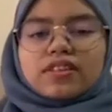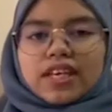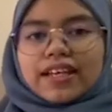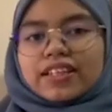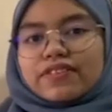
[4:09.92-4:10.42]

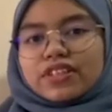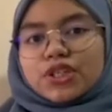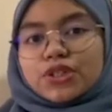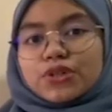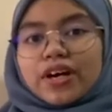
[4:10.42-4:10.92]

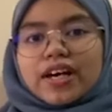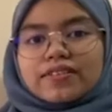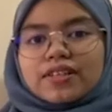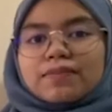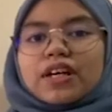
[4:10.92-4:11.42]
activity should be
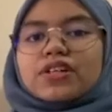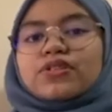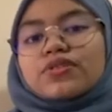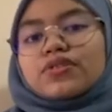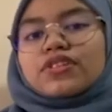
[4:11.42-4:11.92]
handled by
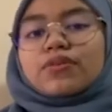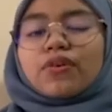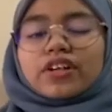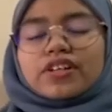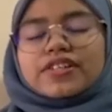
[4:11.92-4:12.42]
2 trained
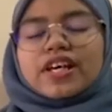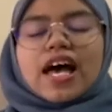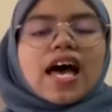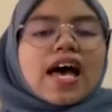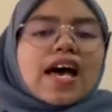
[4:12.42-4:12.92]
workers.
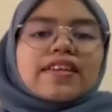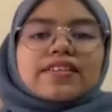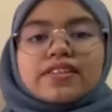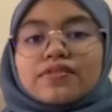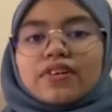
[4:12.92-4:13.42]
And
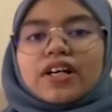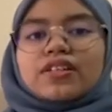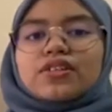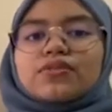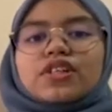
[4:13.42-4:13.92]
the third
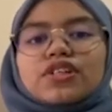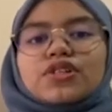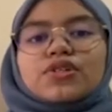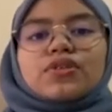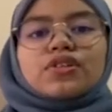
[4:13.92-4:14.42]
one, the worker
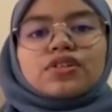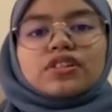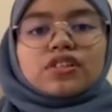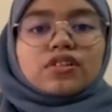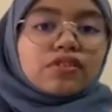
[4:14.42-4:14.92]
should
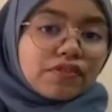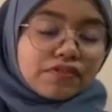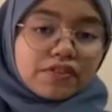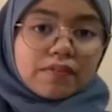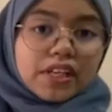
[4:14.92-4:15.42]
hold the leg
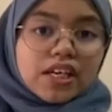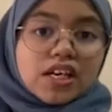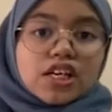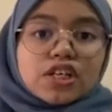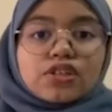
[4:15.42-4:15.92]
firmly,
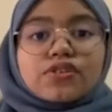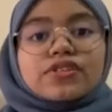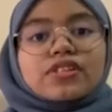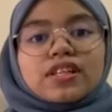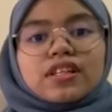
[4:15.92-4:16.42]

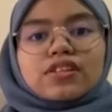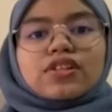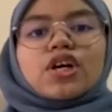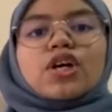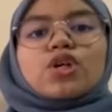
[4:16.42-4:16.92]
use the
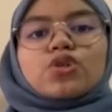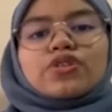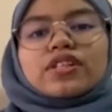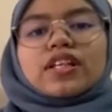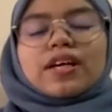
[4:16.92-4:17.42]

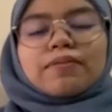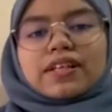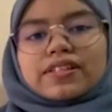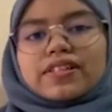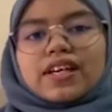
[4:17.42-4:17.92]
leg
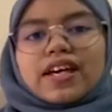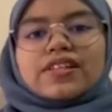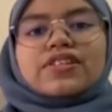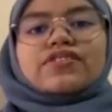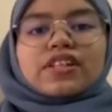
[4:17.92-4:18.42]
muscle
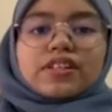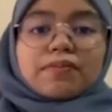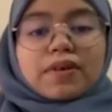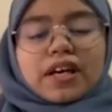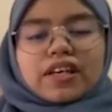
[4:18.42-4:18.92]
and straight
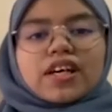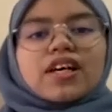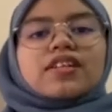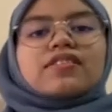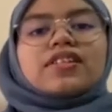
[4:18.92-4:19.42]
the back.
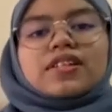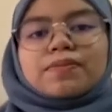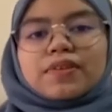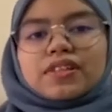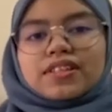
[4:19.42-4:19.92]

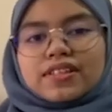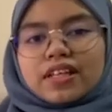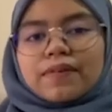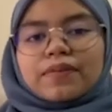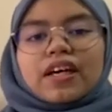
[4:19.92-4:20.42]
This
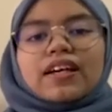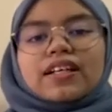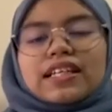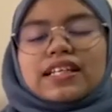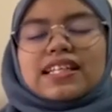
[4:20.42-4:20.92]
step
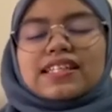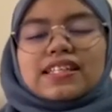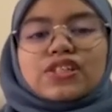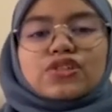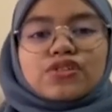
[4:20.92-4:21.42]
can clearly
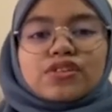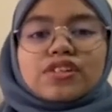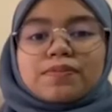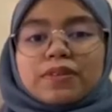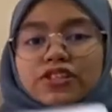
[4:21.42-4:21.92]
seen through
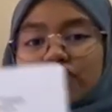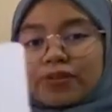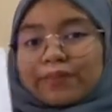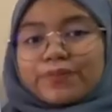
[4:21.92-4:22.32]
this picture.